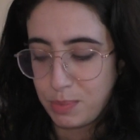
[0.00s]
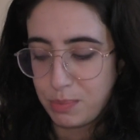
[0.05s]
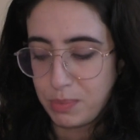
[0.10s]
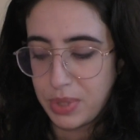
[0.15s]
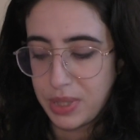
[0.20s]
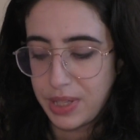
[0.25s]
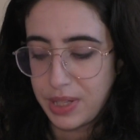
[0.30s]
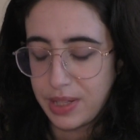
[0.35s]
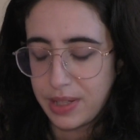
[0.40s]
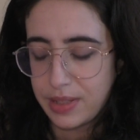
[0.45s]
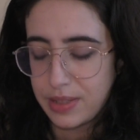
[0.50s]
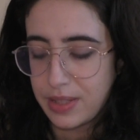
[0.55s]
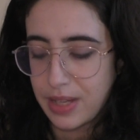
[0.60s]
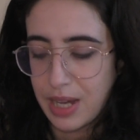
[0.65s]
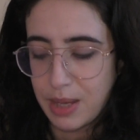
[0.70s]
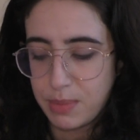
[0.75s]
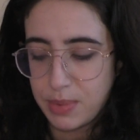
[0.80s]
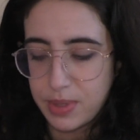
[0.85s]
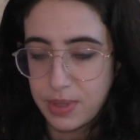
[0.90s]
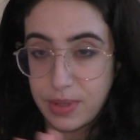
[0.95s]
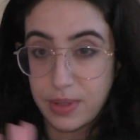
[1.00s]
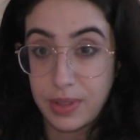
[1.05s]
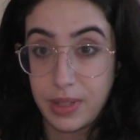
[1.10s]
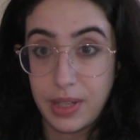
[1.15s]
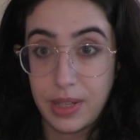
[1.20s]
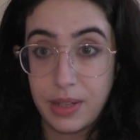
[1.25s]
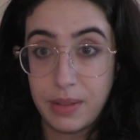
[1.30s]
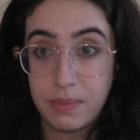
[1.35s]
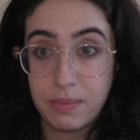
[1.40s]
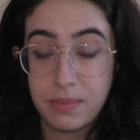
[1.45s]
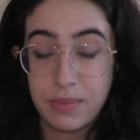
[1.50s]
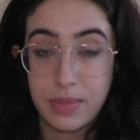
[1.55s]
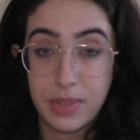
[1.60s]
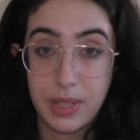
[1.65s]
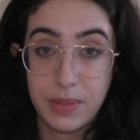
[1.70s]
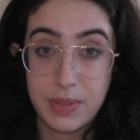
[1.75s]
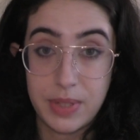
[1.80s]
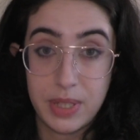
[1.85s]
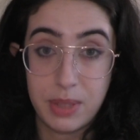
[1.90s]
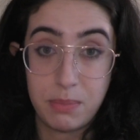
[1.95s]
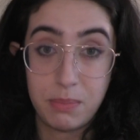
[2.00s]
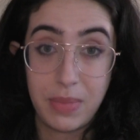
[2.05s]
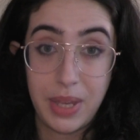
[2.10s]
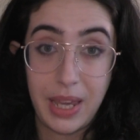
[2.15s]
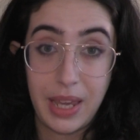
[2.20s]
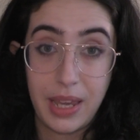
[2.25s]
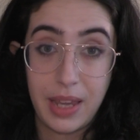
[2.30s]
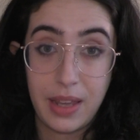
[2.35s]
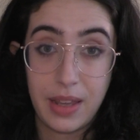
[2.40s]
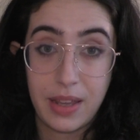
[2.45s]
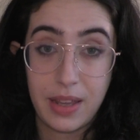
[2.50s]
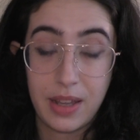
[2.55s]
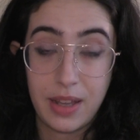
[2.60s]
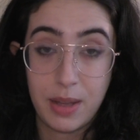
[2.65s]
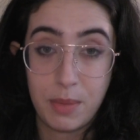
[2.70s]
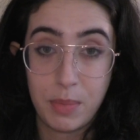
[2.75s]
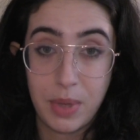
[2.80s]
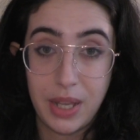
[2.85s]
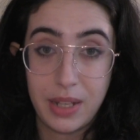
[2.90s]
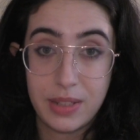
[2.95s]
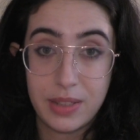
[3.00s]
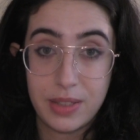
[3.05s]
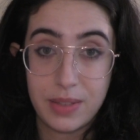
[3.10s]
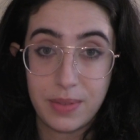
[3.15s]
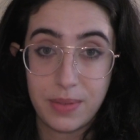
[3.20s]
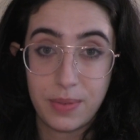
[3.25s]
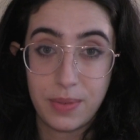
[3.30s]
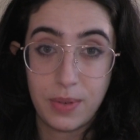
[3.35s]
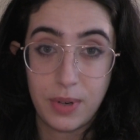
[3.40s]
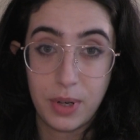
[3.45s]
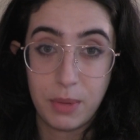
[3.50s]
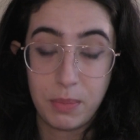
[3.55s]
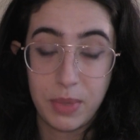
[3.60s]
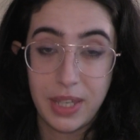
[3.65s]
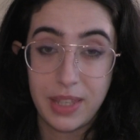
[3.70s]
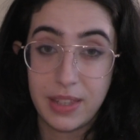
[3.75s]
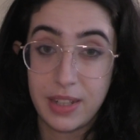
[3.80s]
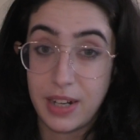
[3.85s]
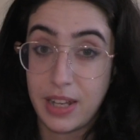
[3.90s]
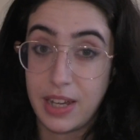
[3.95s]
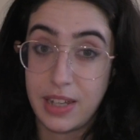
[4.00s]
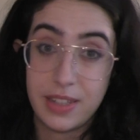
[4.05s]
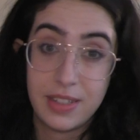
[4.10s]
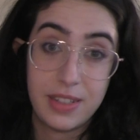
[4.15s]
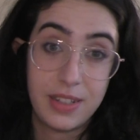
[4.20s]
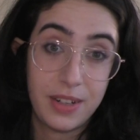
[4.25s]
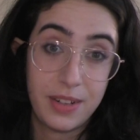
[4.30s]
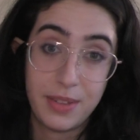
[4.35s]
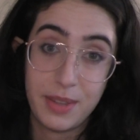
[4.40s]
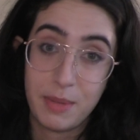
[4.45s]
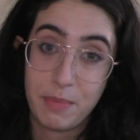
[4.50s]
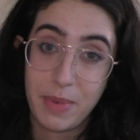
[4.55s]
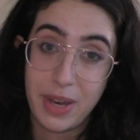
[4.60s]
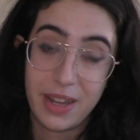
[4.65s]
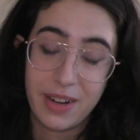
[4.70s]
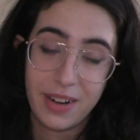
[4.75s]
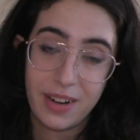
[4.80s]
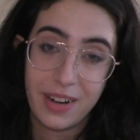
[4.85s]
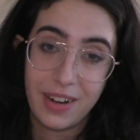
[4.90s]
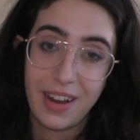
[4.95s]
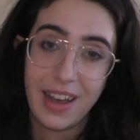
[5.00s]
please absolutely leave some hate comments for me. The nastier the better.